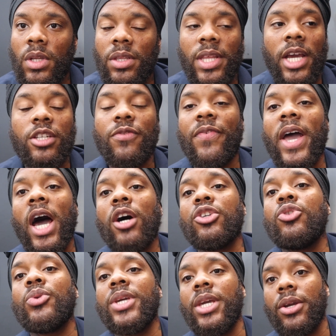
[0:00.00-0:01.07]
There's
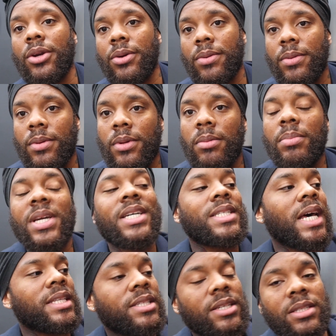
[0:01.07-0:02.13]
value here because
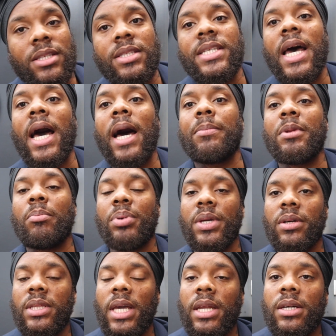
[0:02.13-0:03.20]
I took the time to
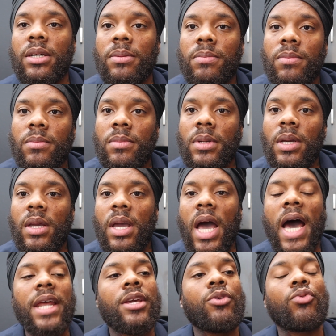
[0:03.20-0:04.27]
build that up.
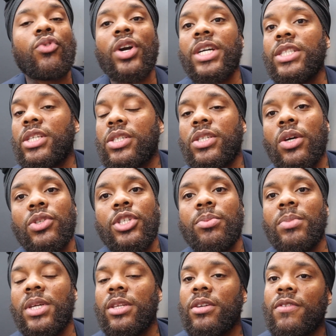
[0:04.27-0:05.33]
I didn't run to social
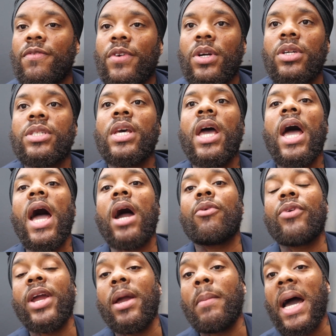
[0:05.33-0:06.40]
media first. I
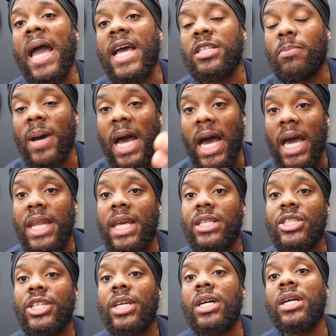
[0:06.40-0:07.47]
ran my ass behind that
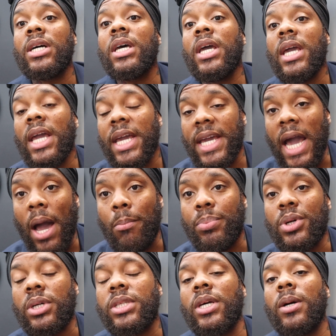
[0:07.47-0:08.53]
chair and got
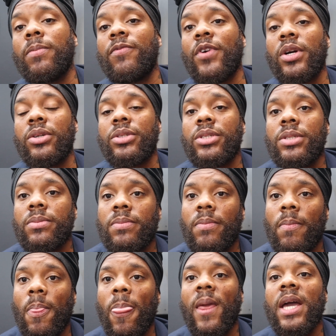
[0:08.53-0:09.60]
booked up first.
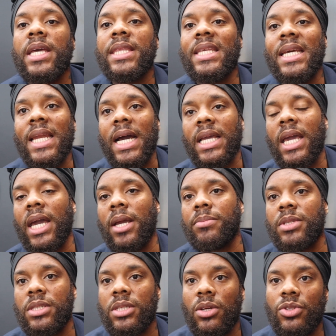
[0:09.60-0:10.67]
Then I came
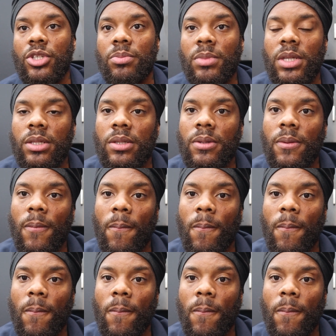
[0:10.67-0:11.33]
to social media.